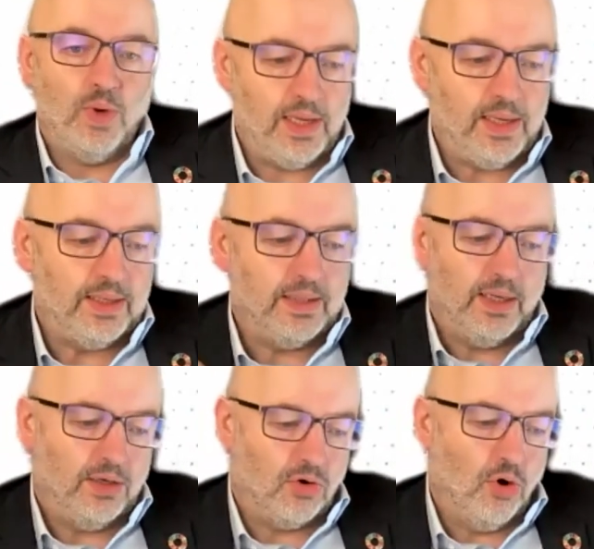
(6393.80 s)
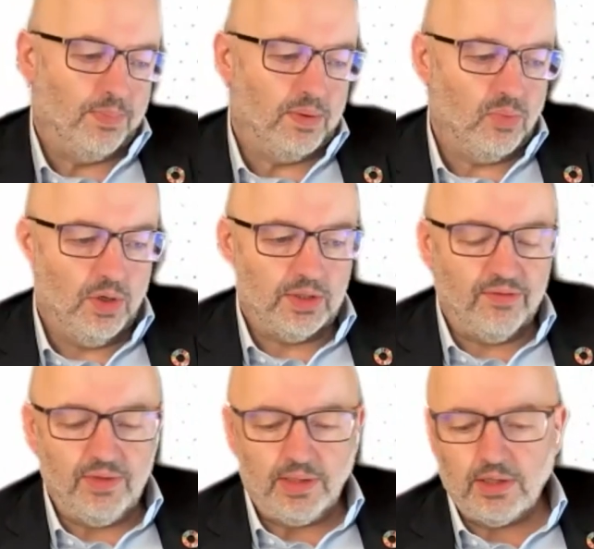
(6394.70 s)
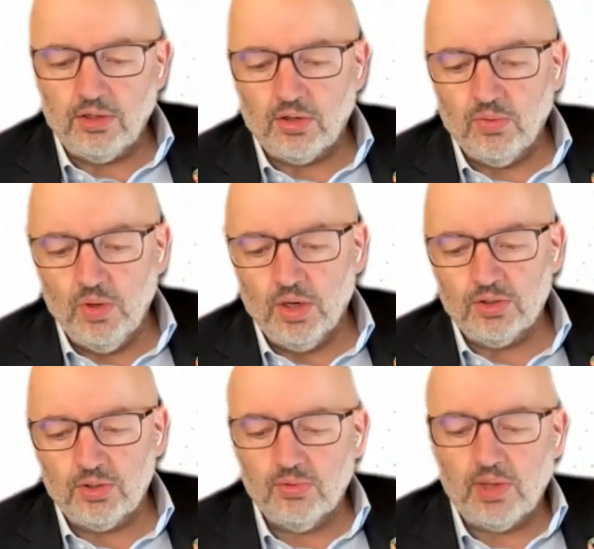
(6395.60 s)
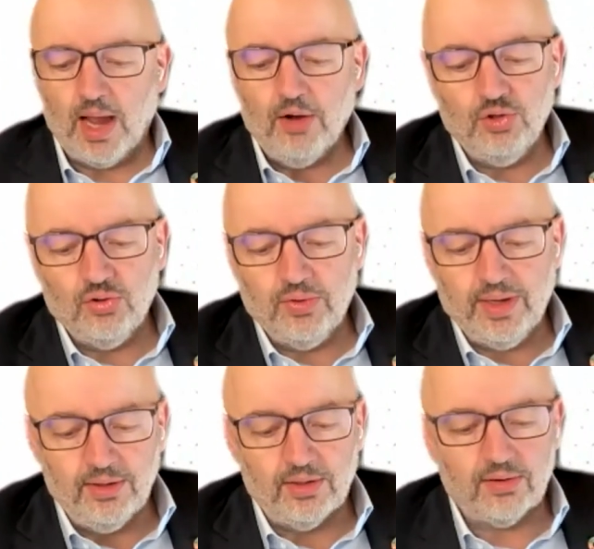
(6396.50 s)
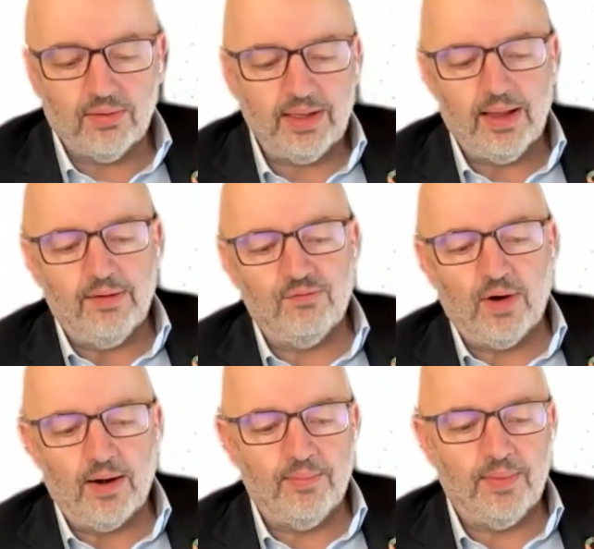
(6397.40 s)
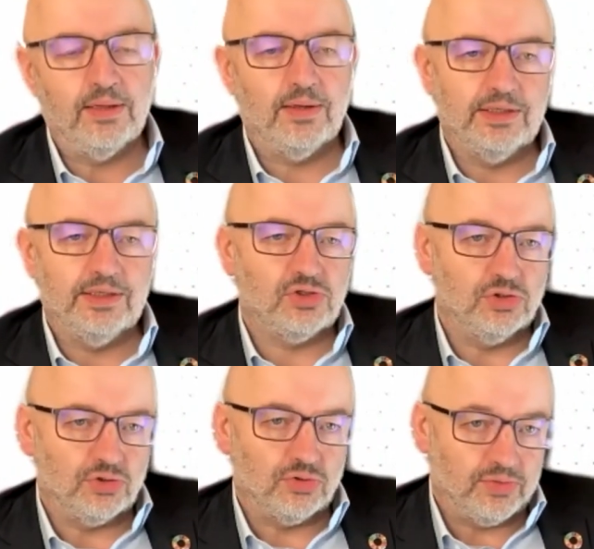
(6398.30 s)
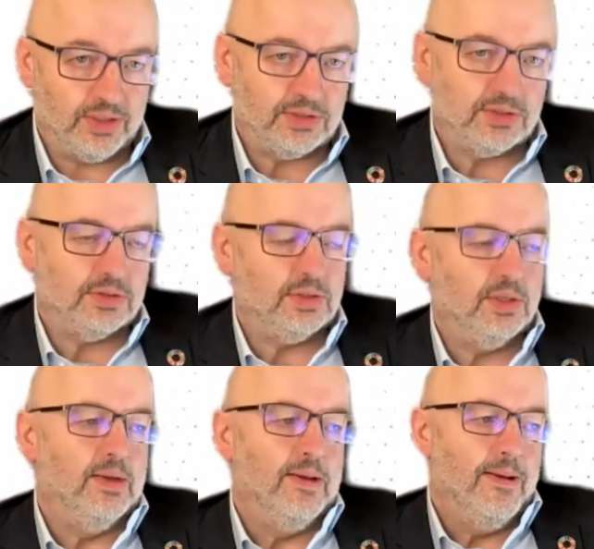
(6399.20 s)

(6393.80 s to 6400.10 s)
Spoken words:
We in the corporate world have done a lot of work on how do you integrate environmental and social risks